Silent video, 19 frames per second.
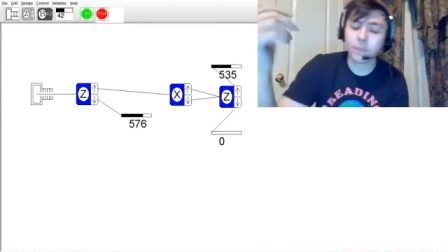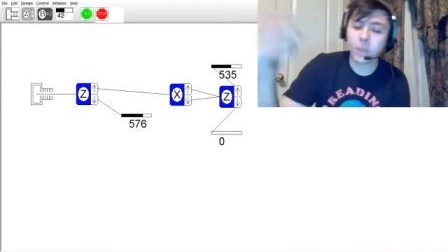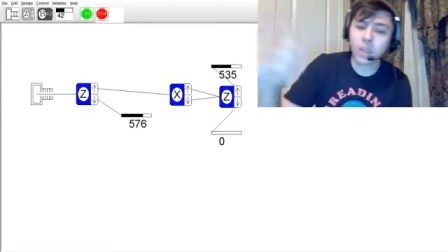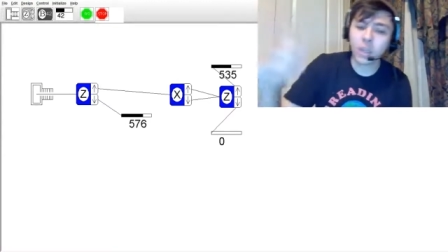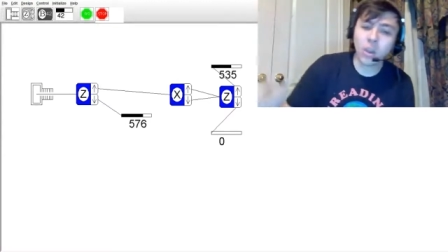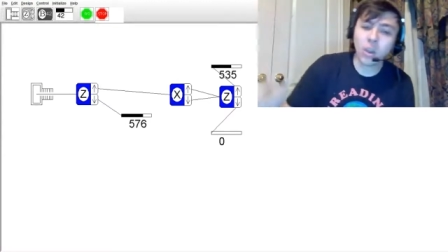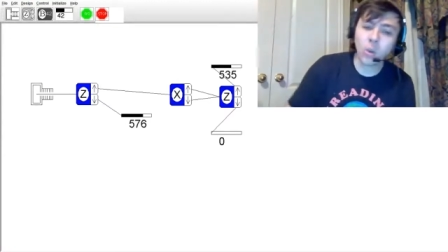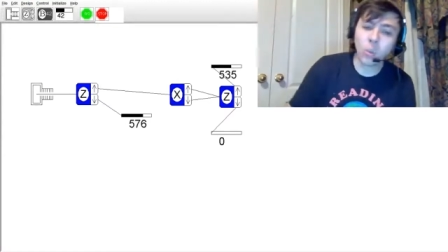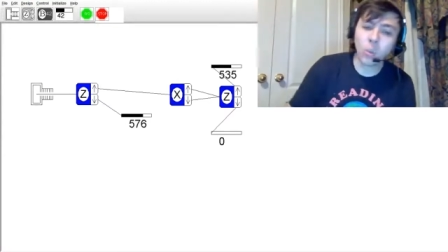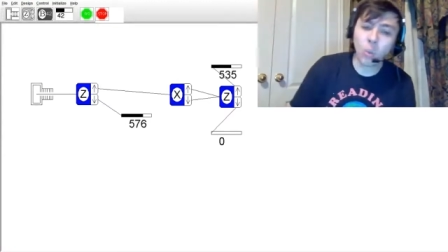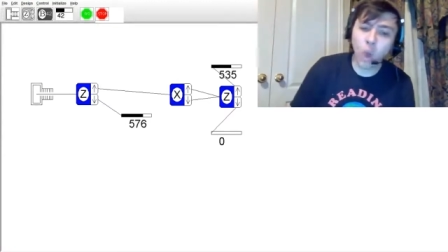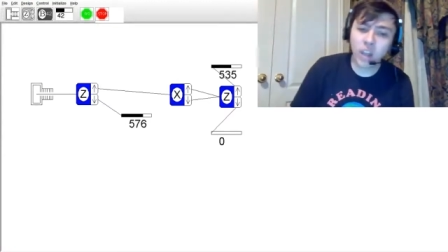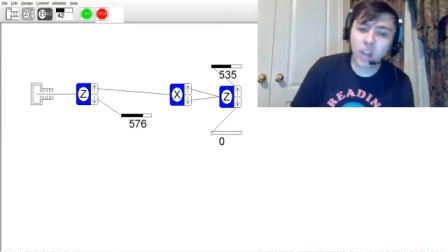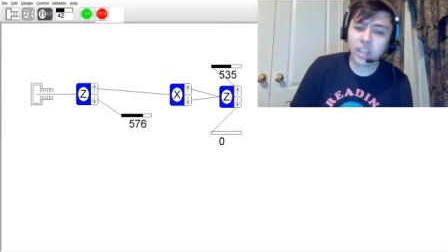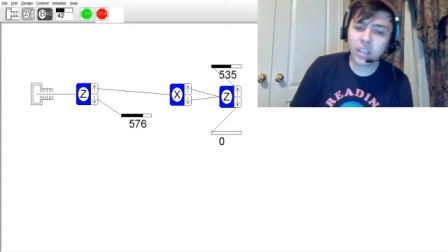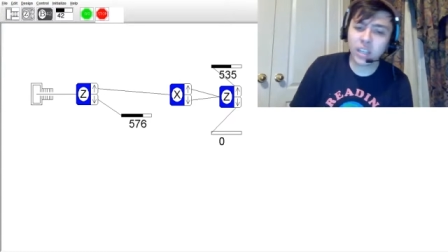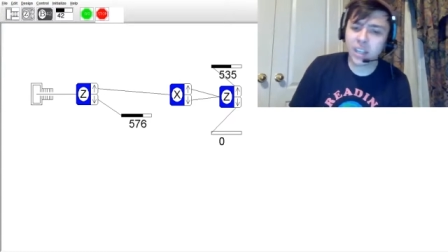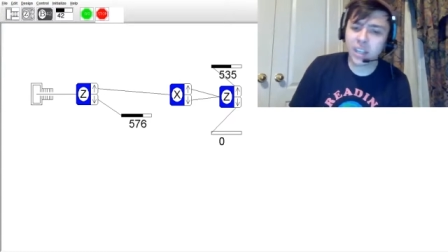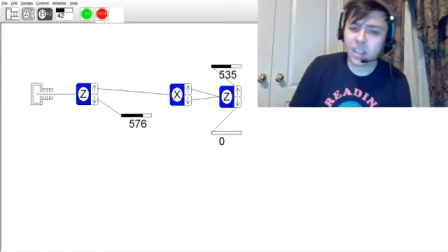what
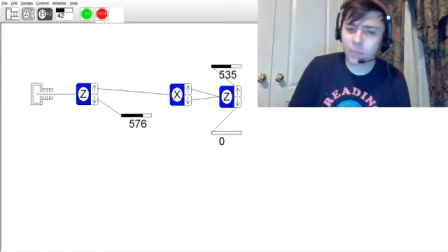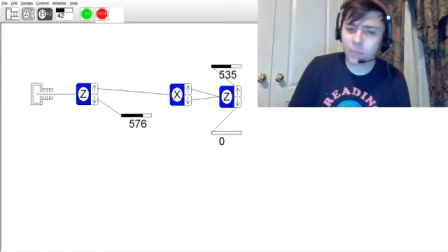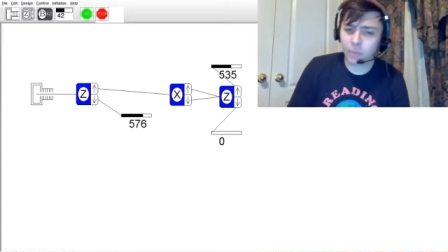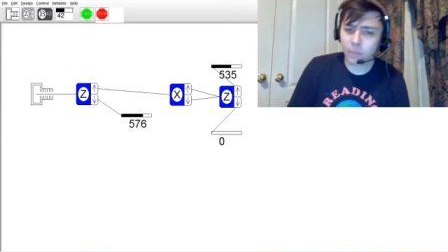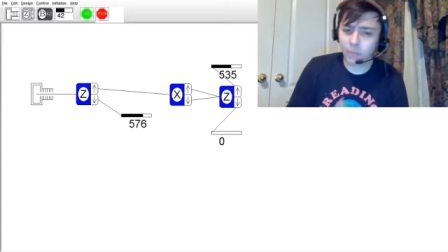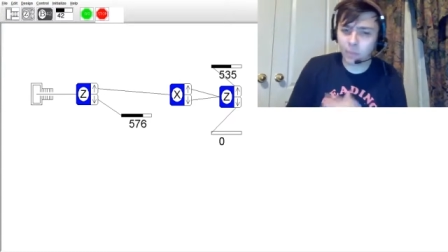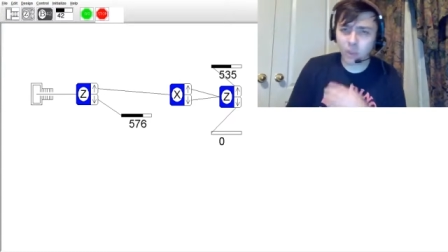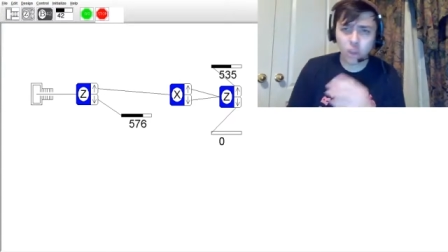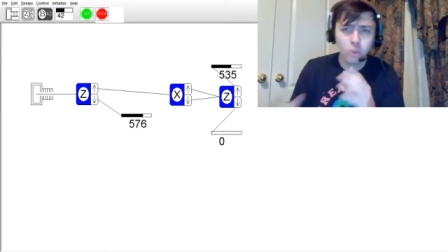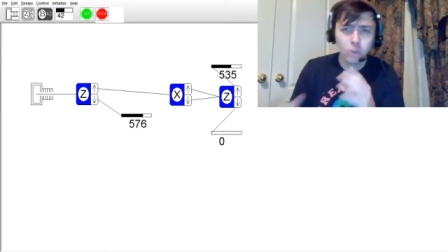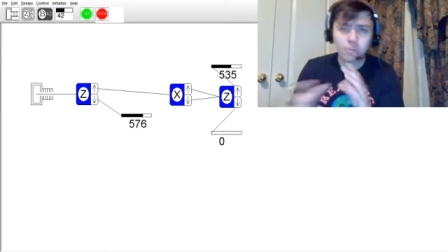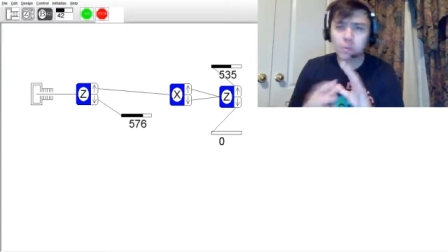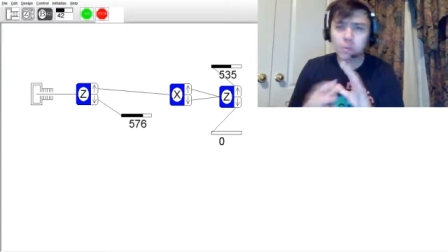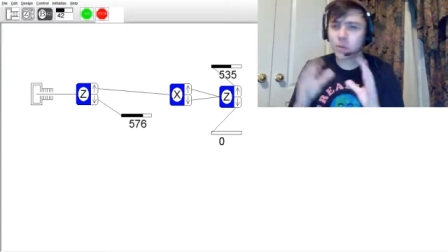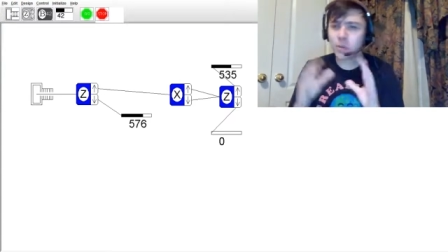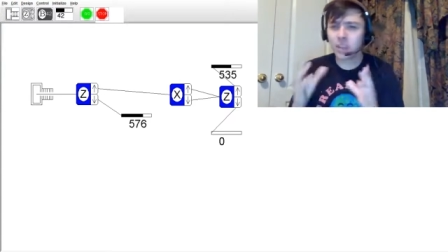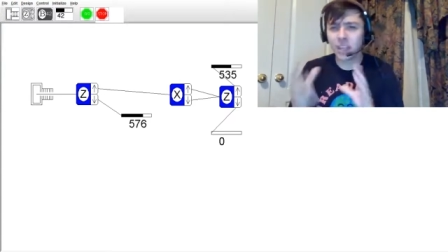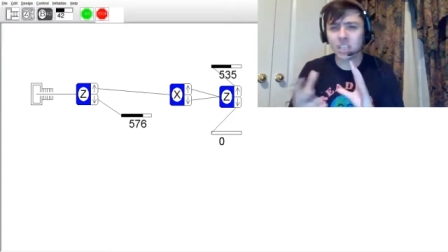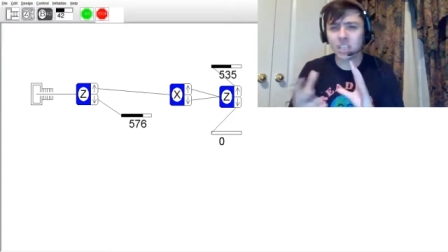does this
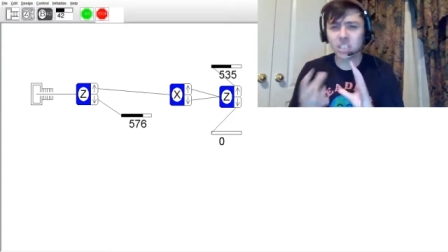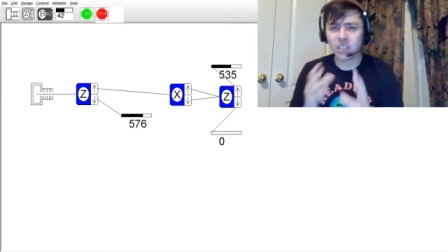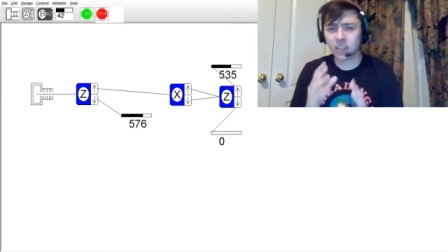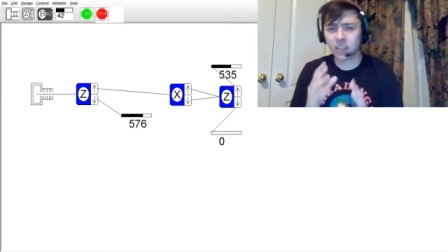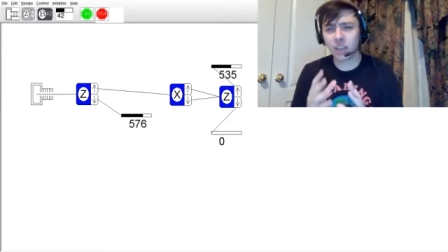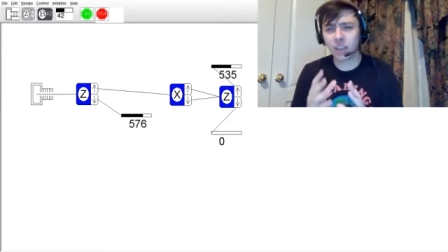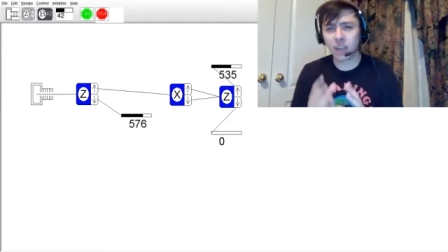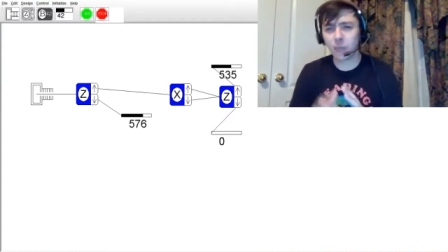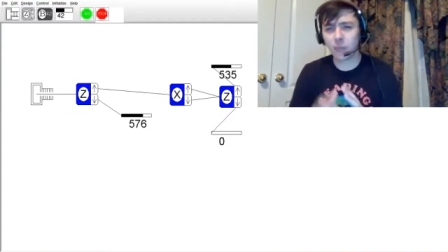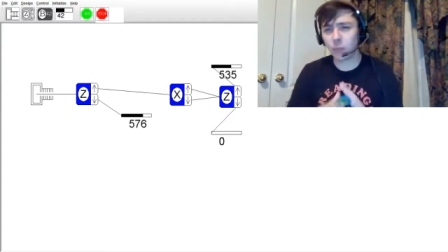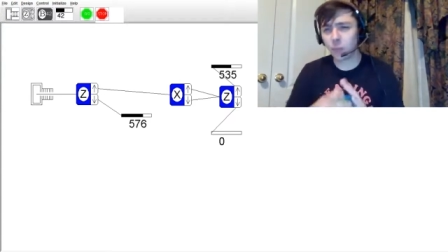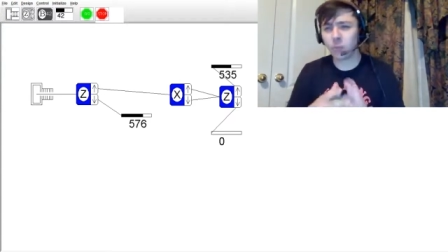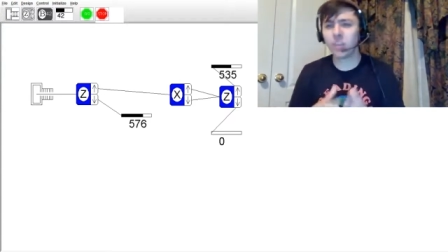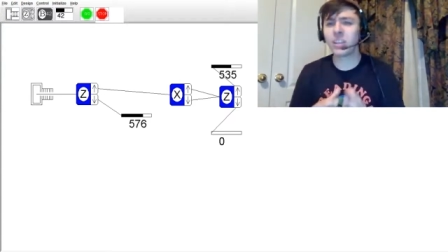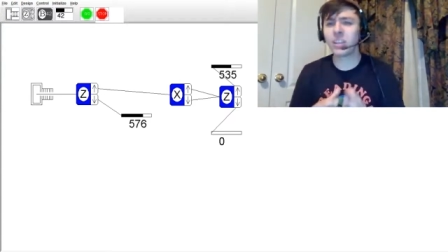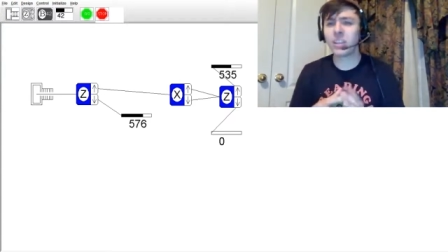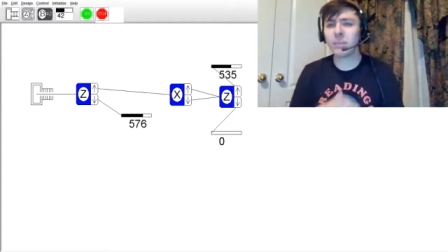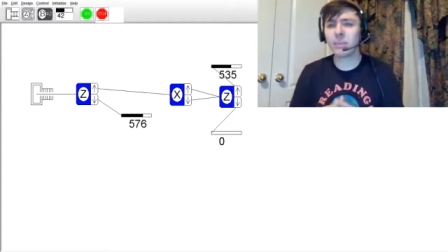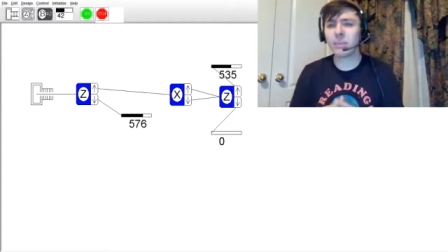superposition stuff
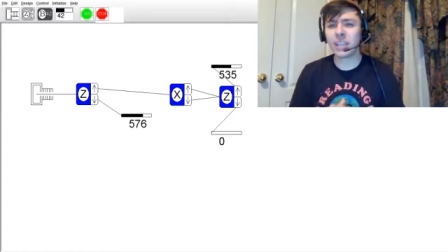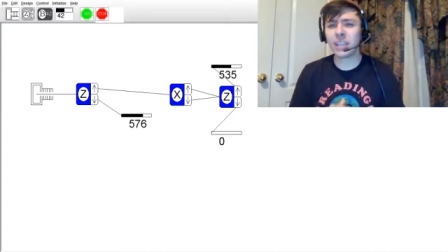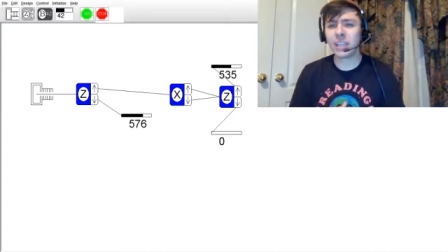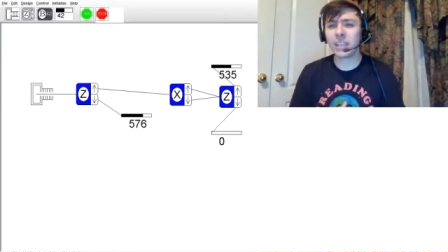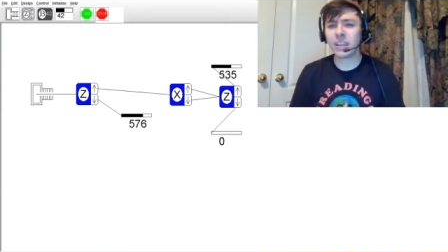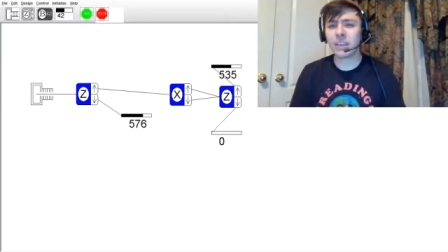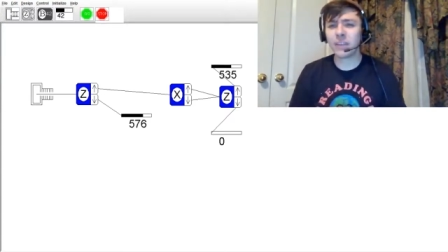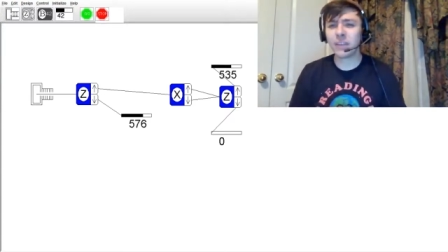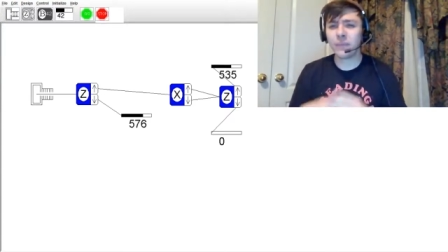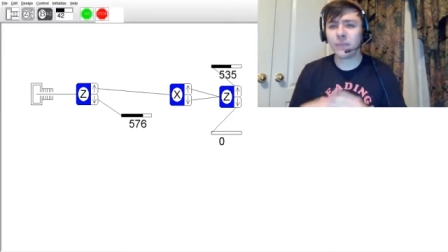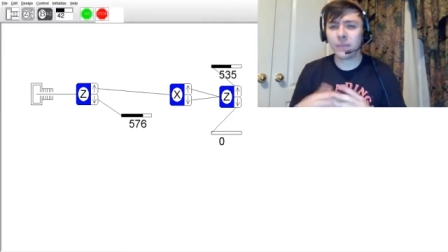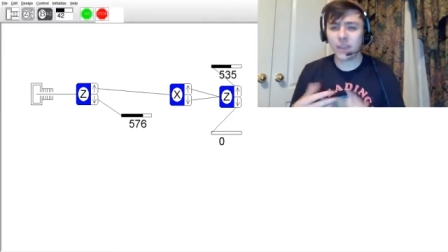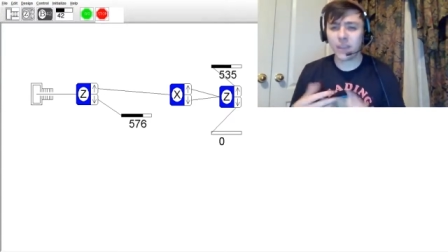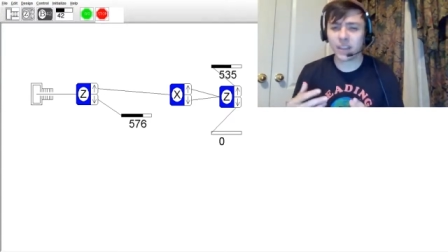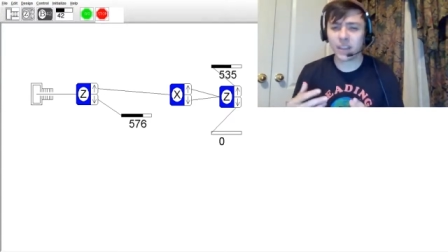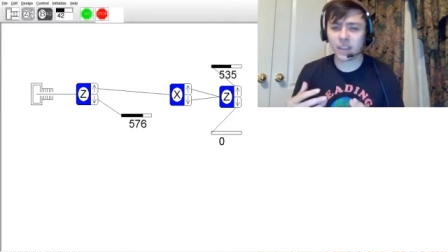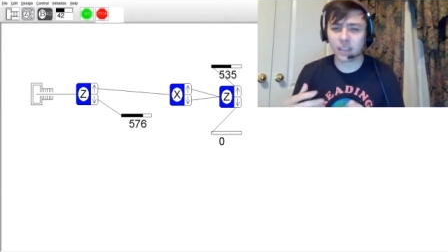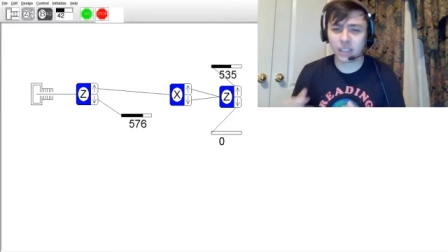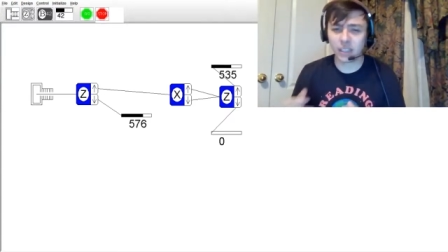really mean
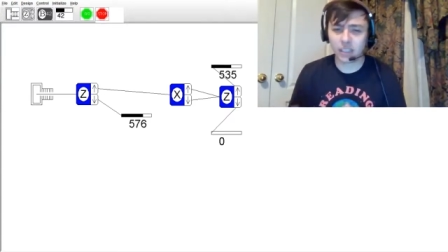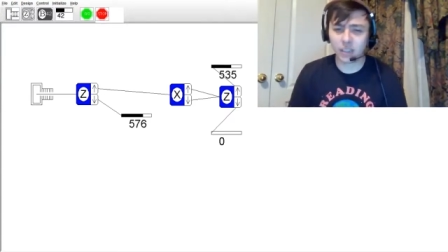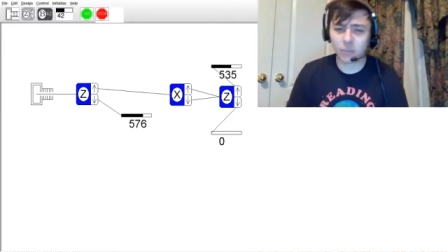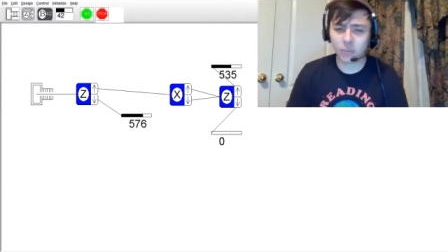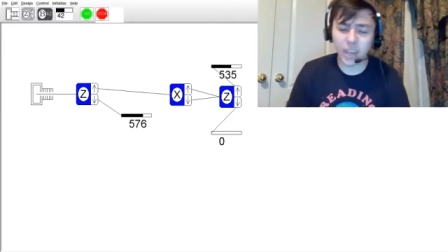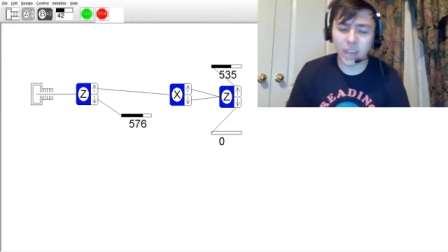physically, right?